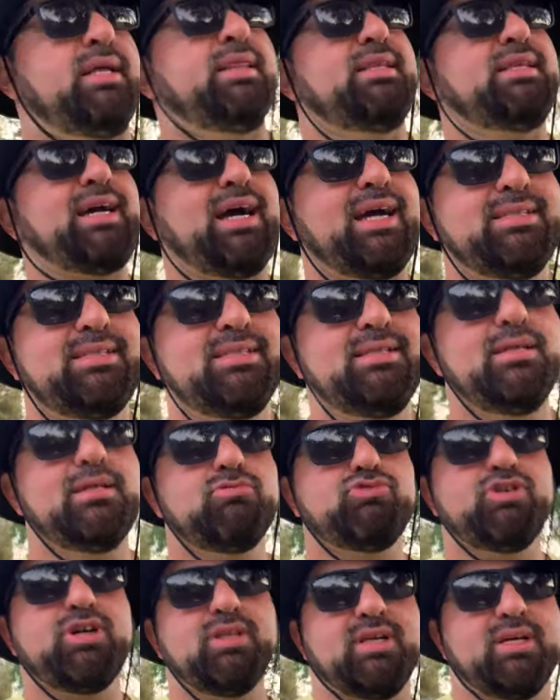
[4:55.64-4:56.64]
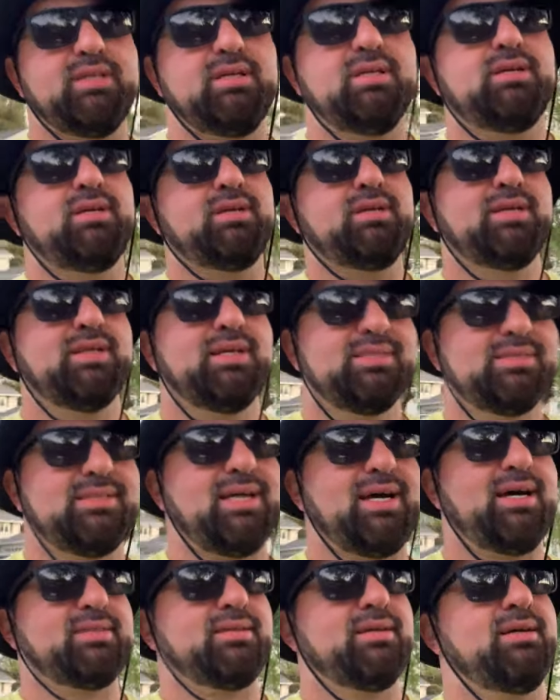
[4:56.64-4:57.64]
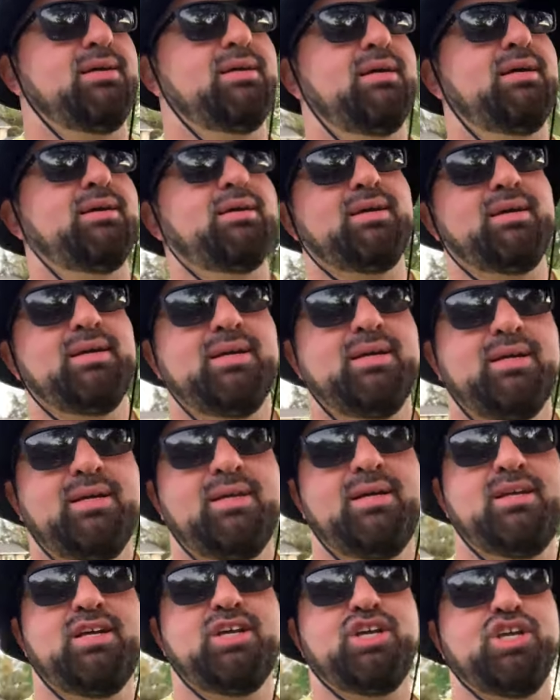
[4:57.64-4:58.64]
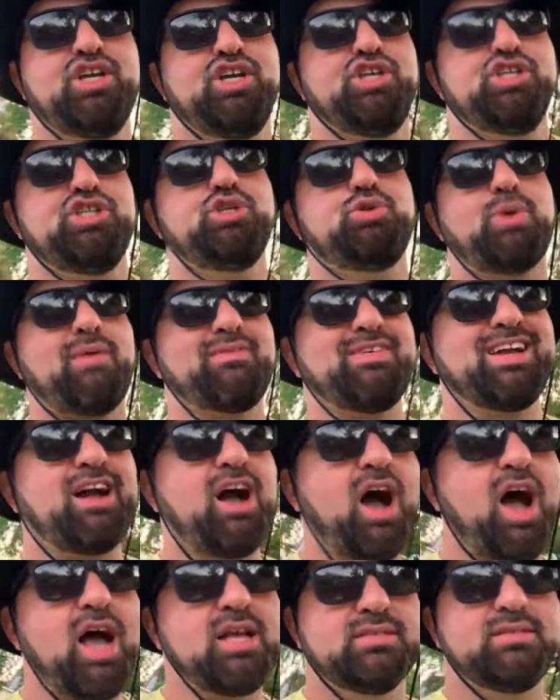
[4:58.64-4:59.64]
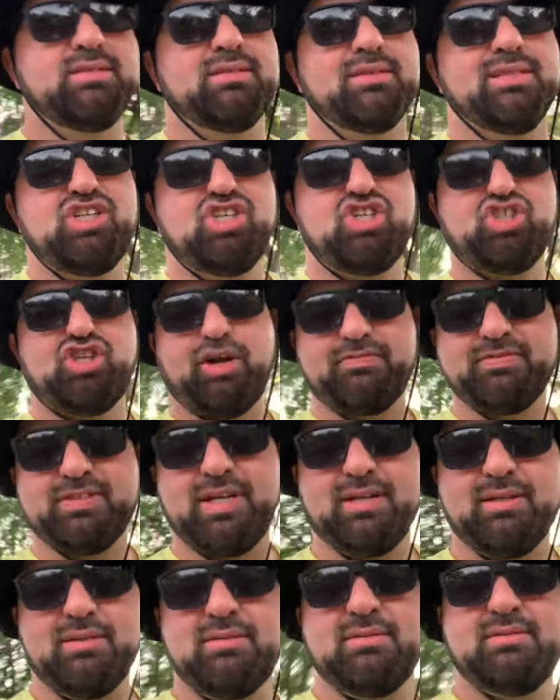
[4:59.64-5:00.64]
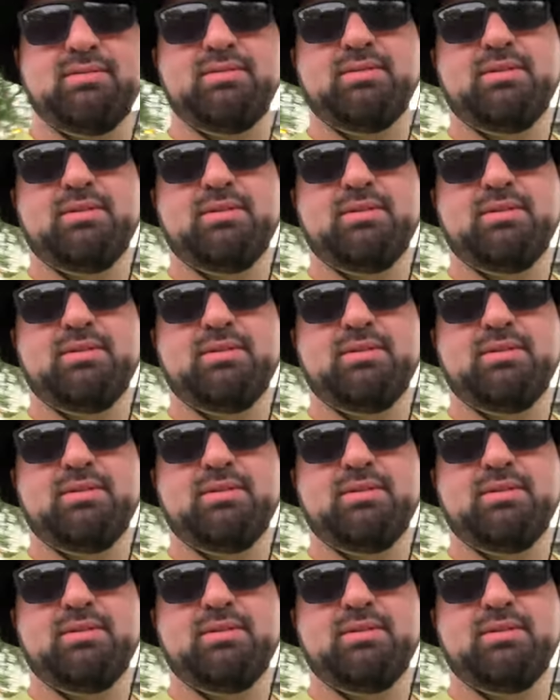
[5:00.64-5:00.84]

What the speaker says: the idea really is that you have a constantly shifting